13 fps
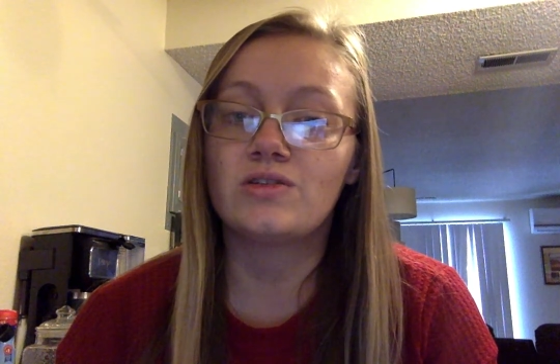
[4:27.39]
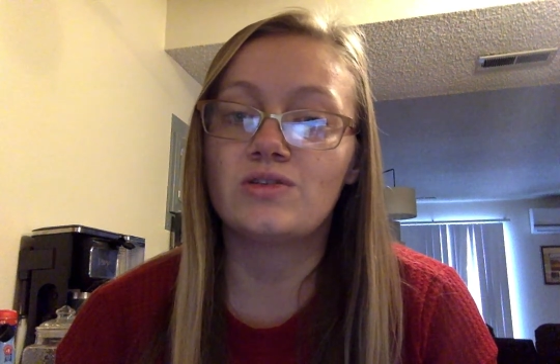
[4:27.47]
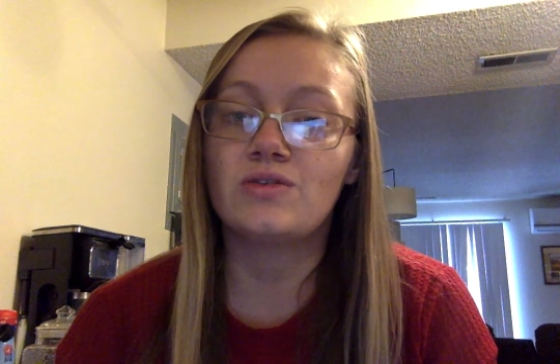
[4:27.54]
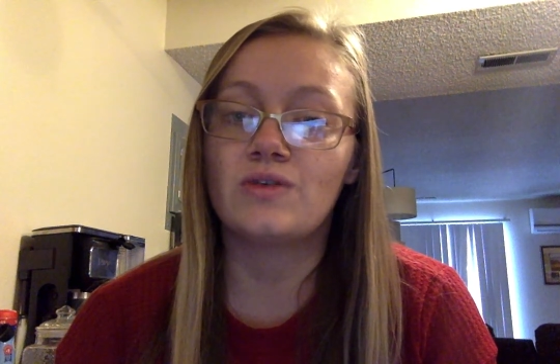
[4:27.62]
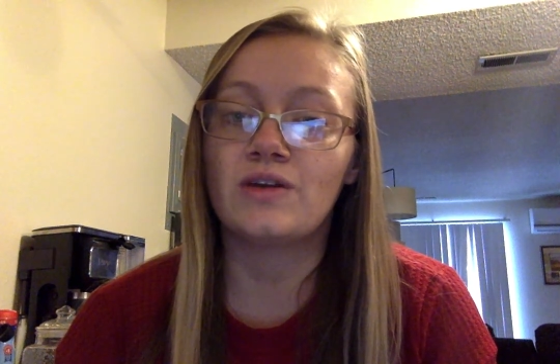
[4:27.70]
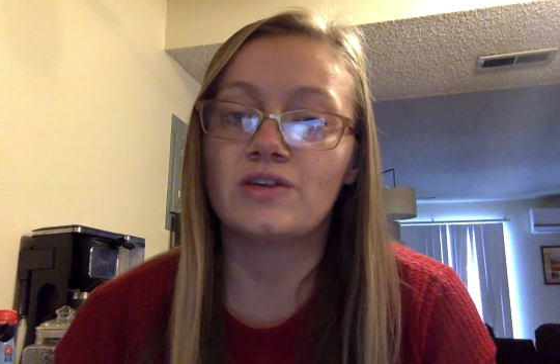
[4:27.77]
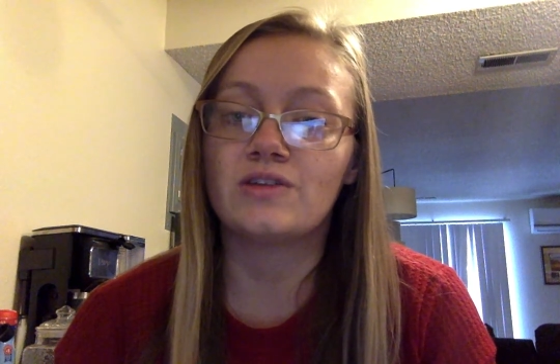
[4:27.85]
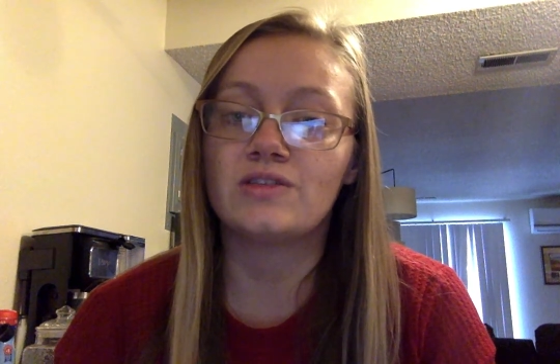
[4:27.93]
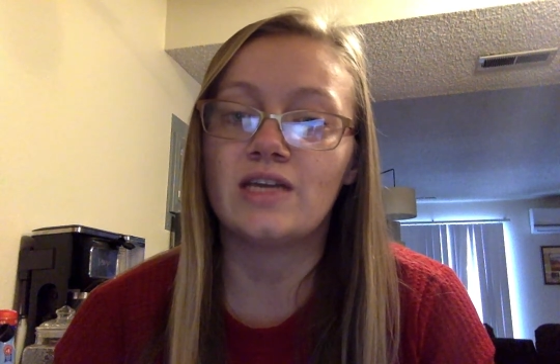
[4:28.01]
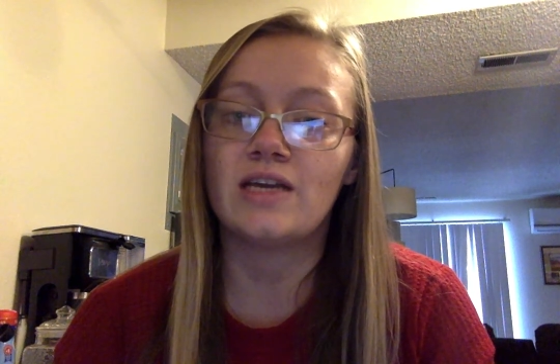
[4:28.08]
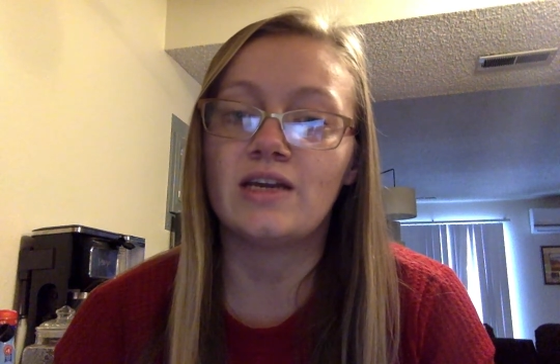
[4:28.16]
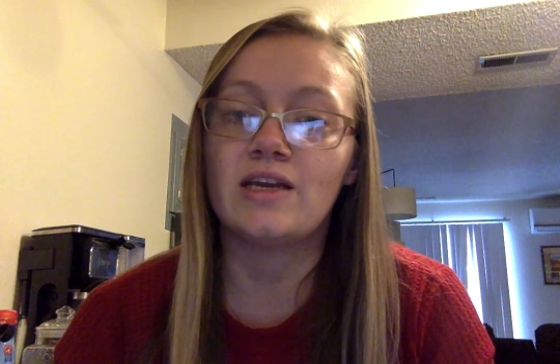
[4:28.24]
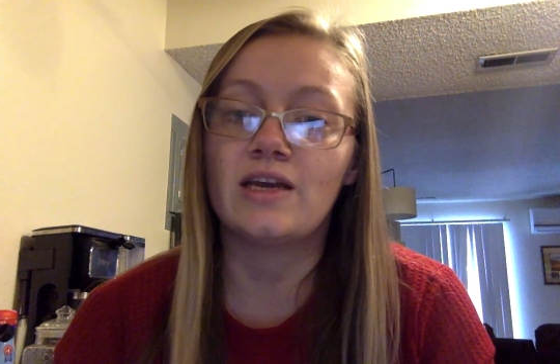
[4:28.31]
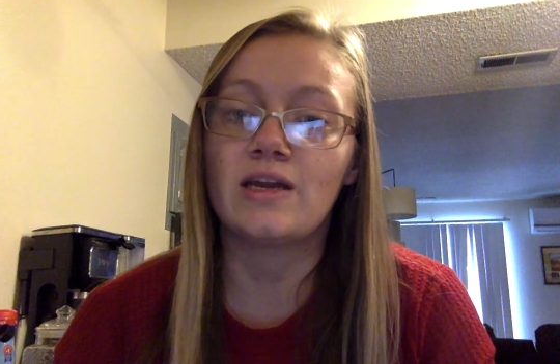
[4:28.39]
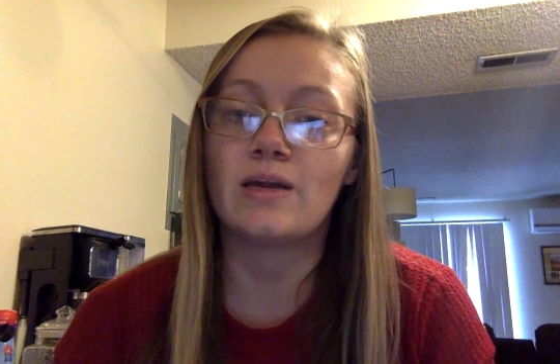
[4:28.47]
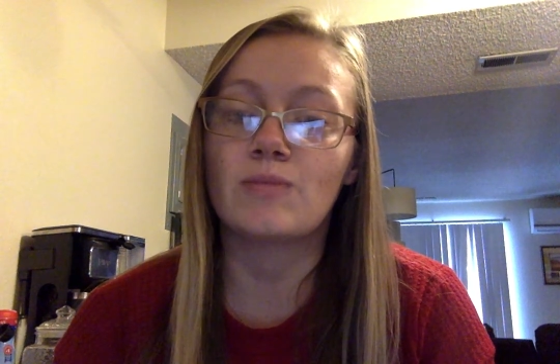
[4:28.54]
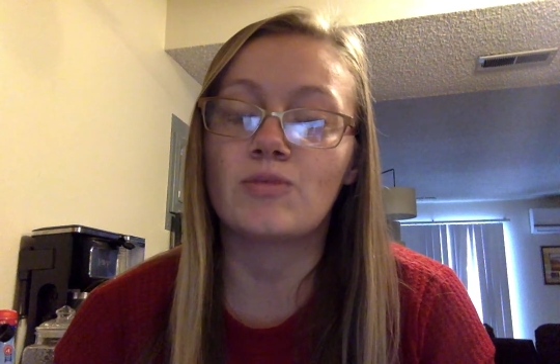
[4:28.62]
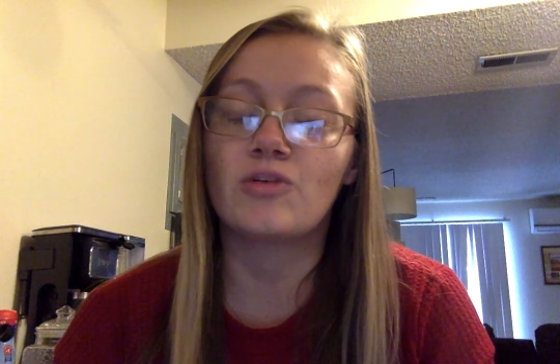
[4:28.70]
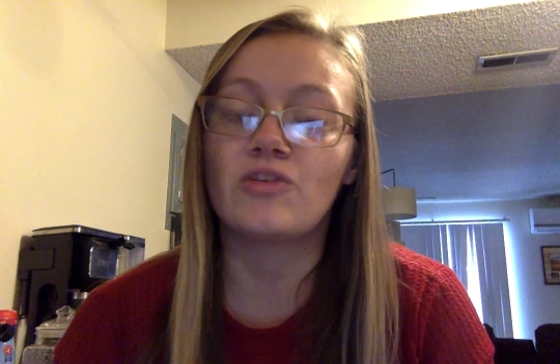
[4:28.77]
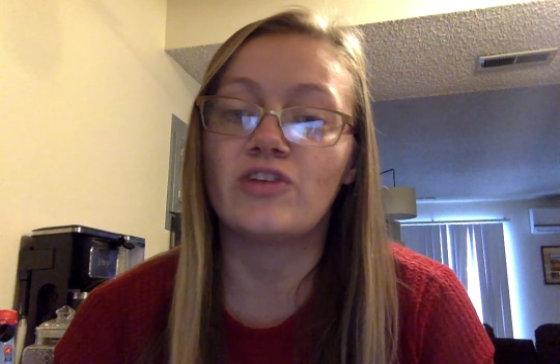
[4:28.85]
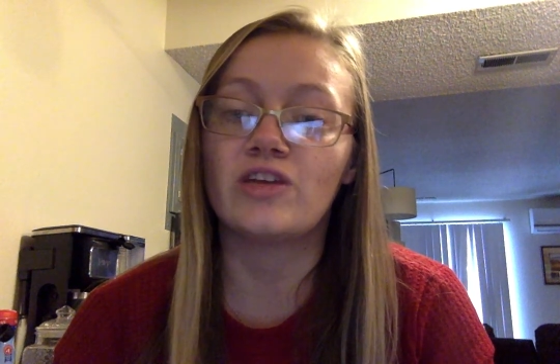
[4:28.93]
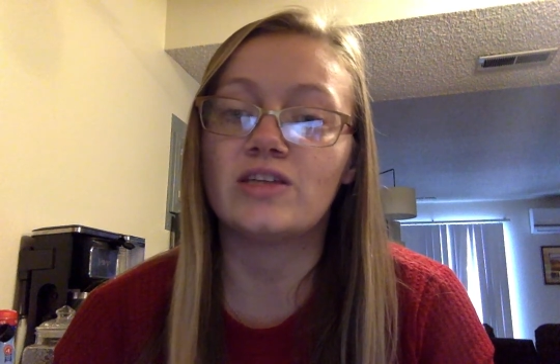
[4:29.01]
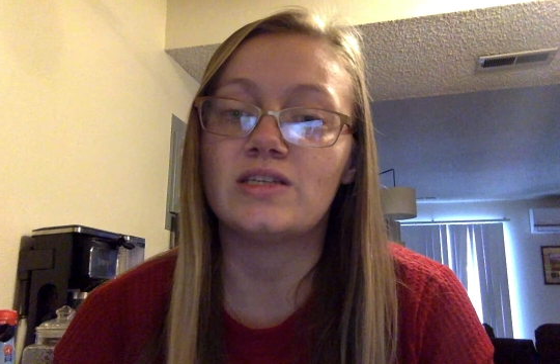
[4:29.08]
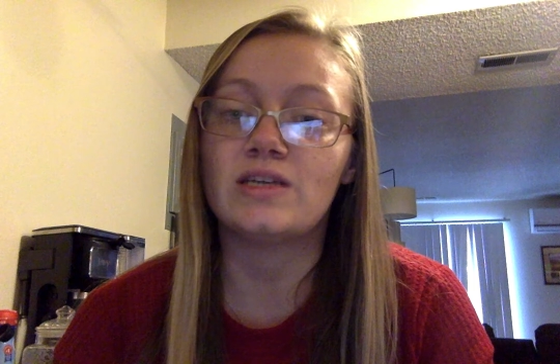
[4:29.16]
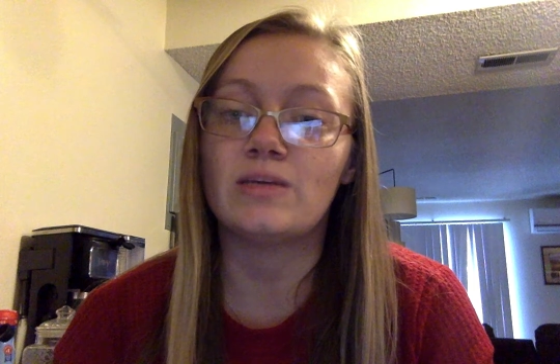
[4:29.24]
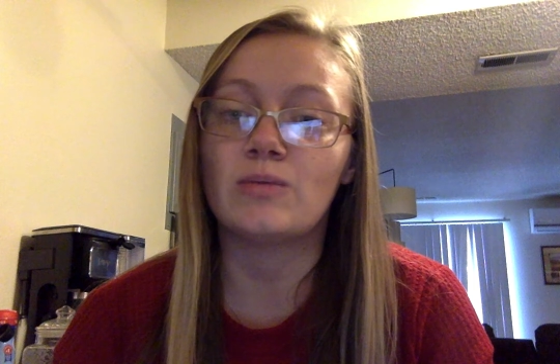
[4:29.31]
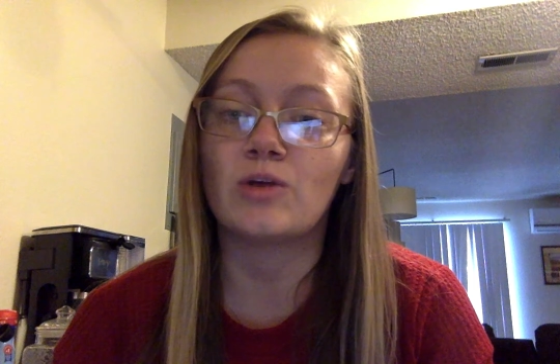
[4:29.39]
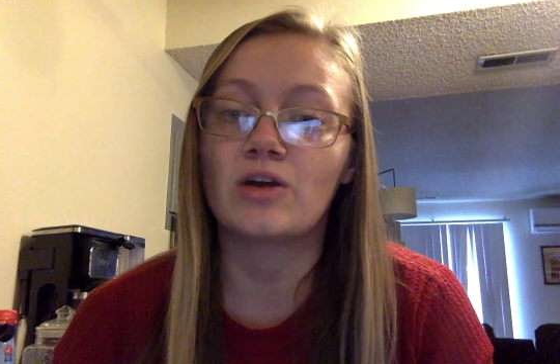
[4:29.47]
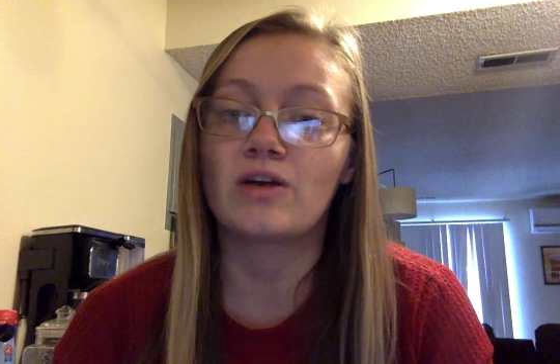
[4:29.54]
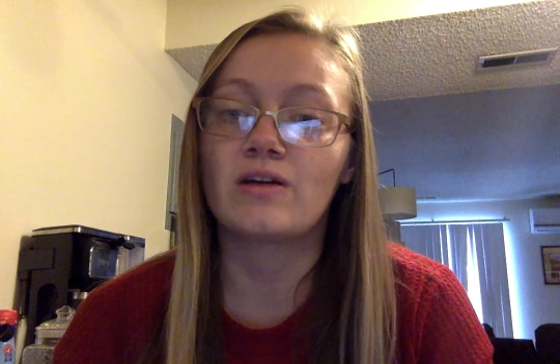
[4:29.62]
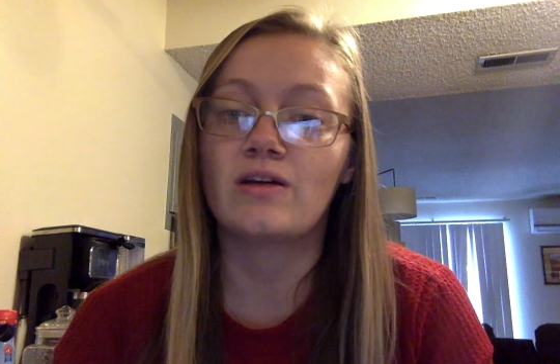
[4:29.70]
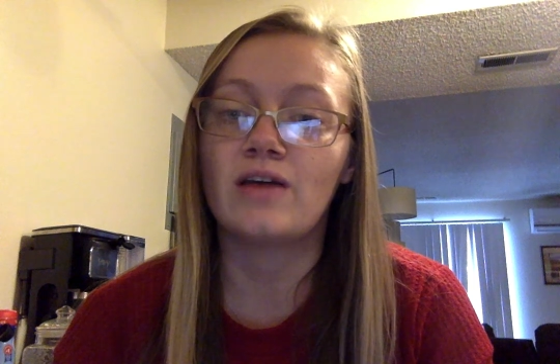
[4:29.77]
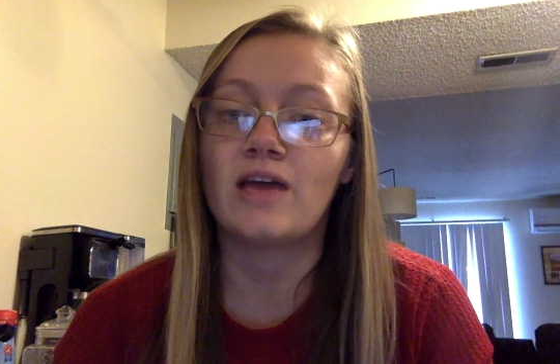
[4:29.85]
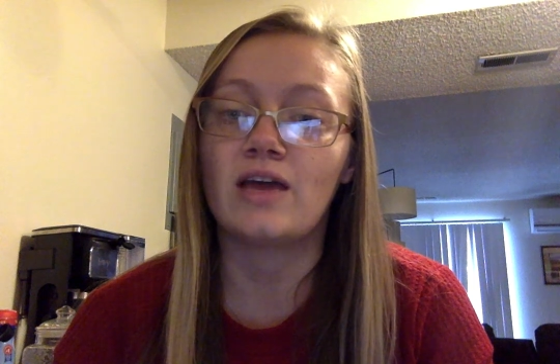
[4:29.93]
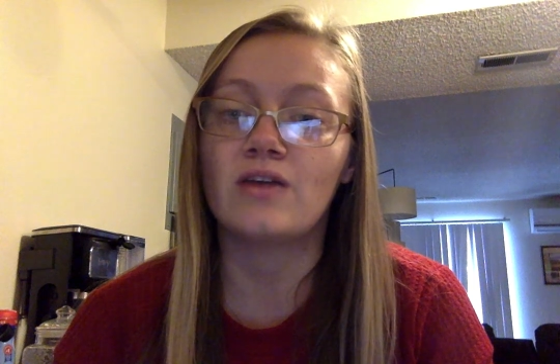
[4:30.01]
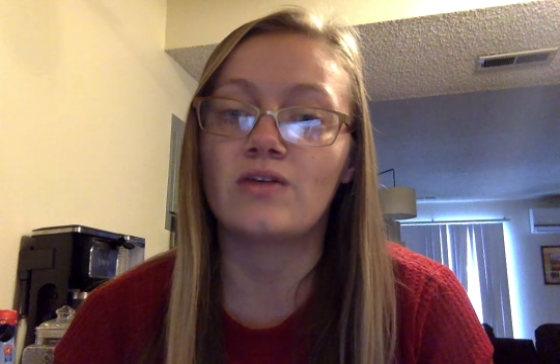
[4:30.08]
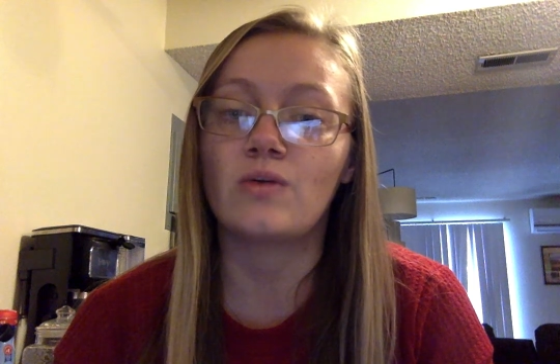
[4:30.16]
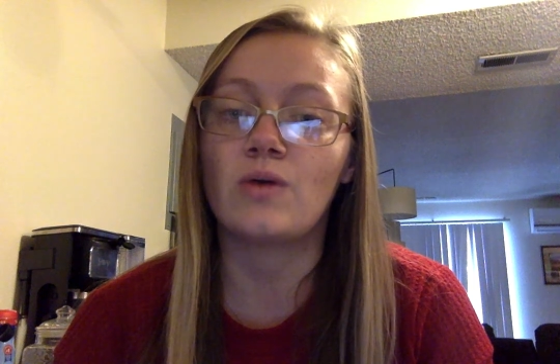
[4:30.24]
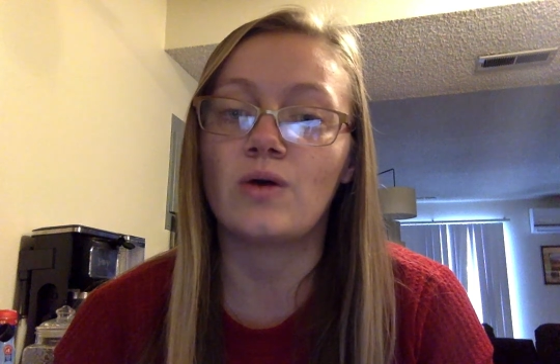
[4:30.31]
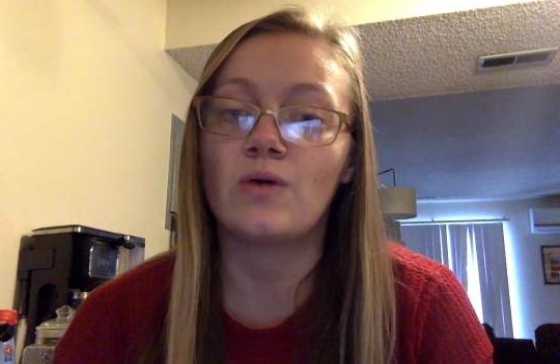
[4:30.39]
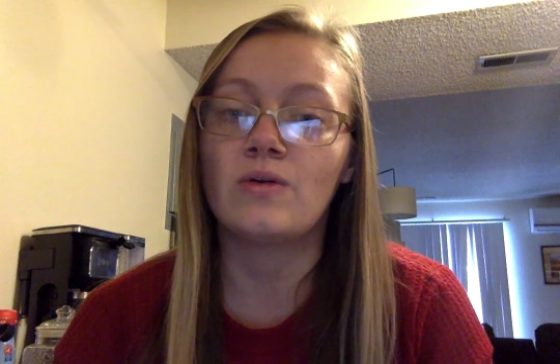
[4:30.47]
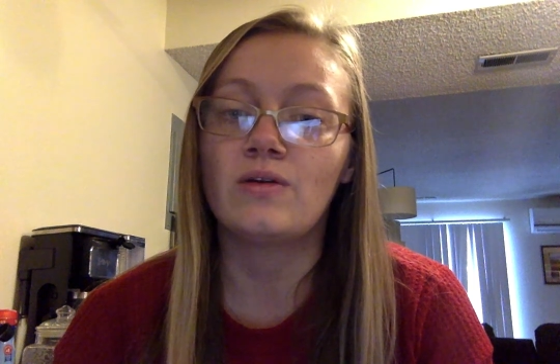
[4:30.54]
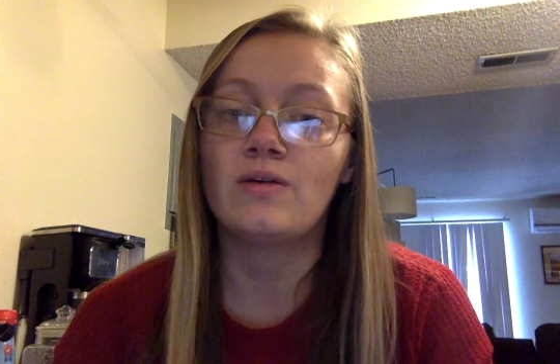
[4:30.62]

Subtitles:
to understanding and improving teamwork, end quote.